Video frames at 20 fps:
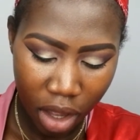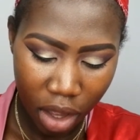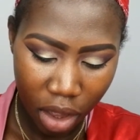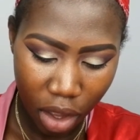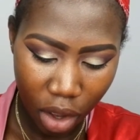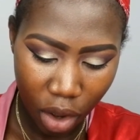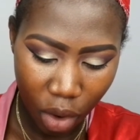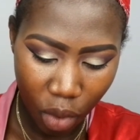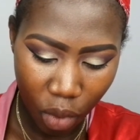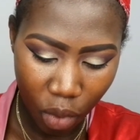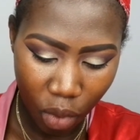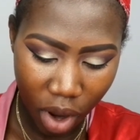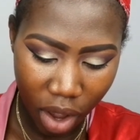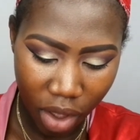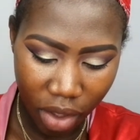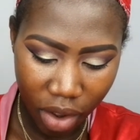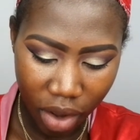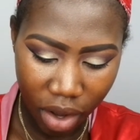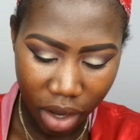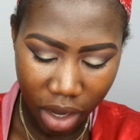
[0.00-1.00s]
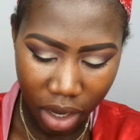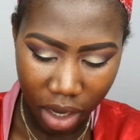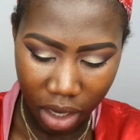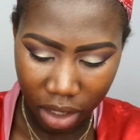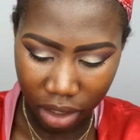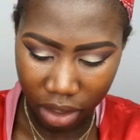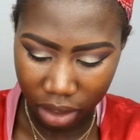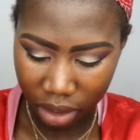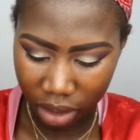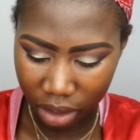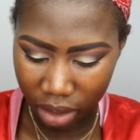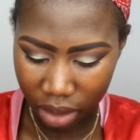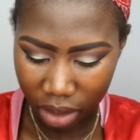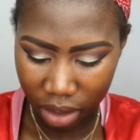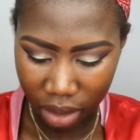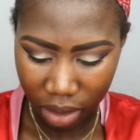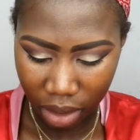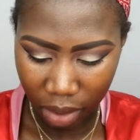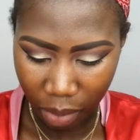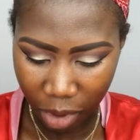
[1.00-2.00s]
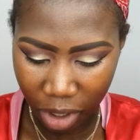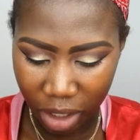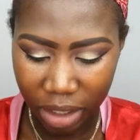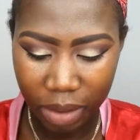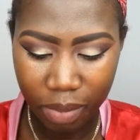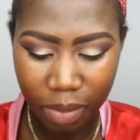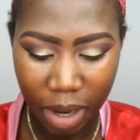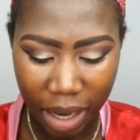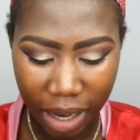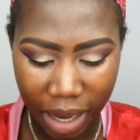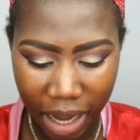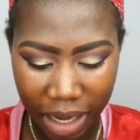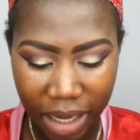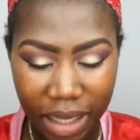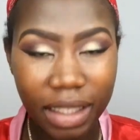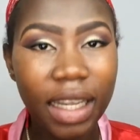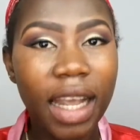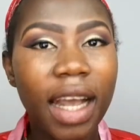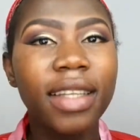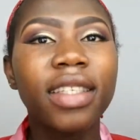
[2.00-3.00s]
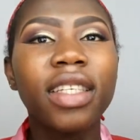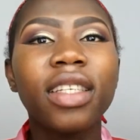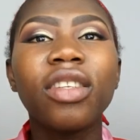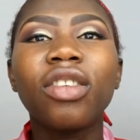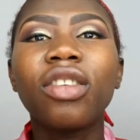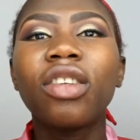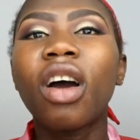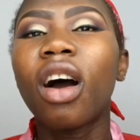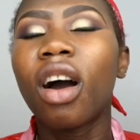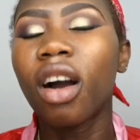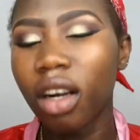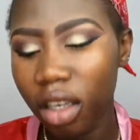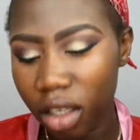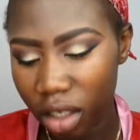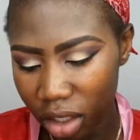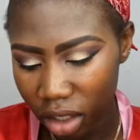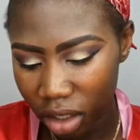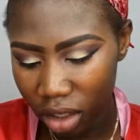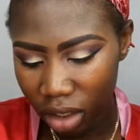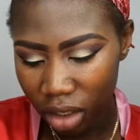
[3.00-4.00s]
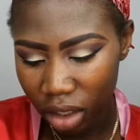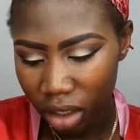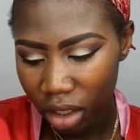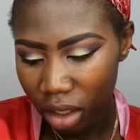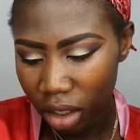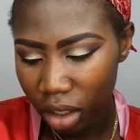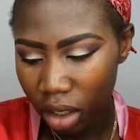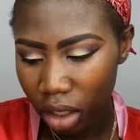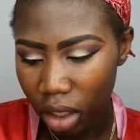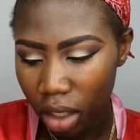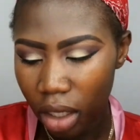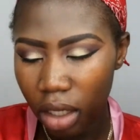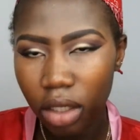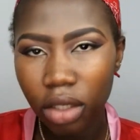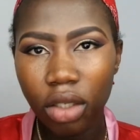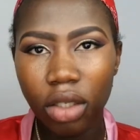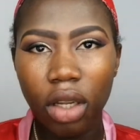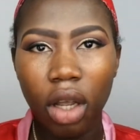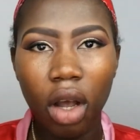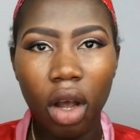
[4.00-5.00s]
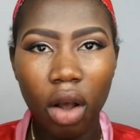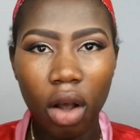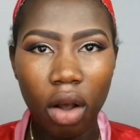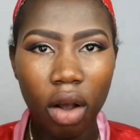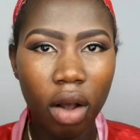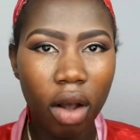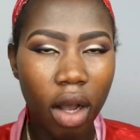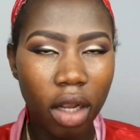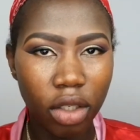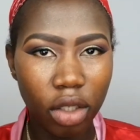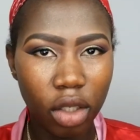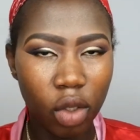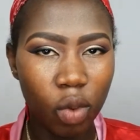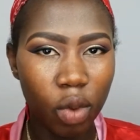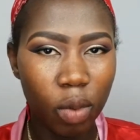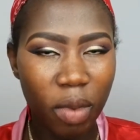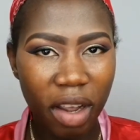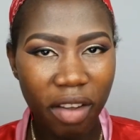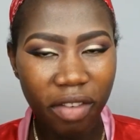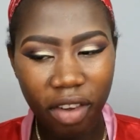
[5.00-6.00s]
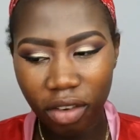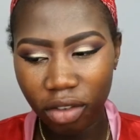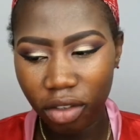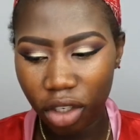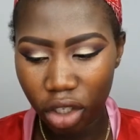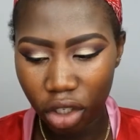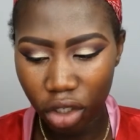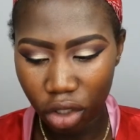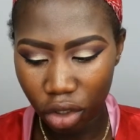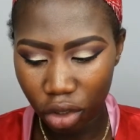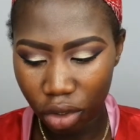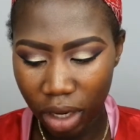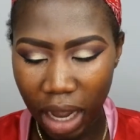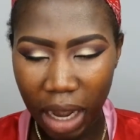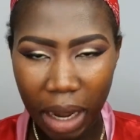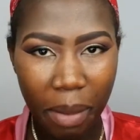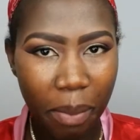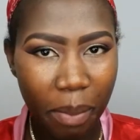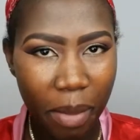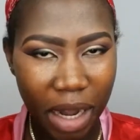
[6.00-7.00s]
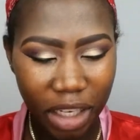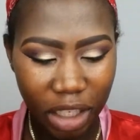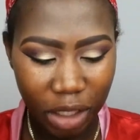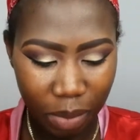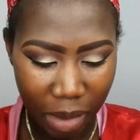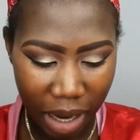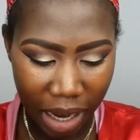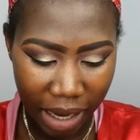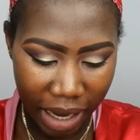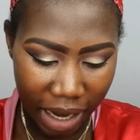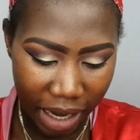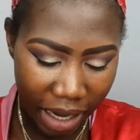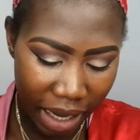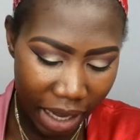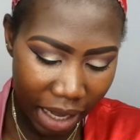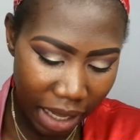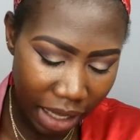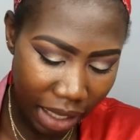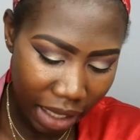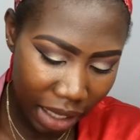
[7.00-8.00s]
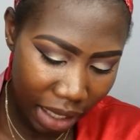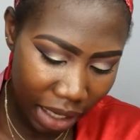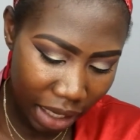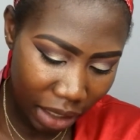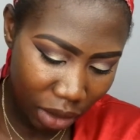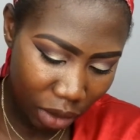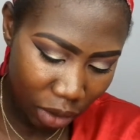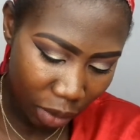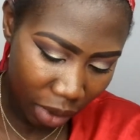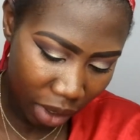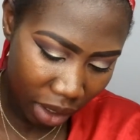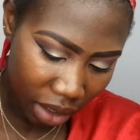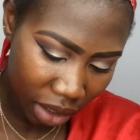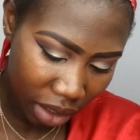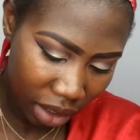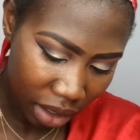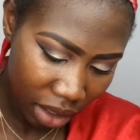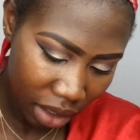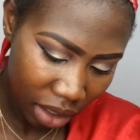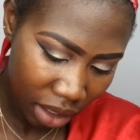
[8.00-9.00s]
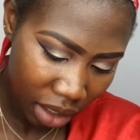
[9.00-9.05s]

The weather is my neck is getting darker, so I just want my foundation to like match my neck a little bit.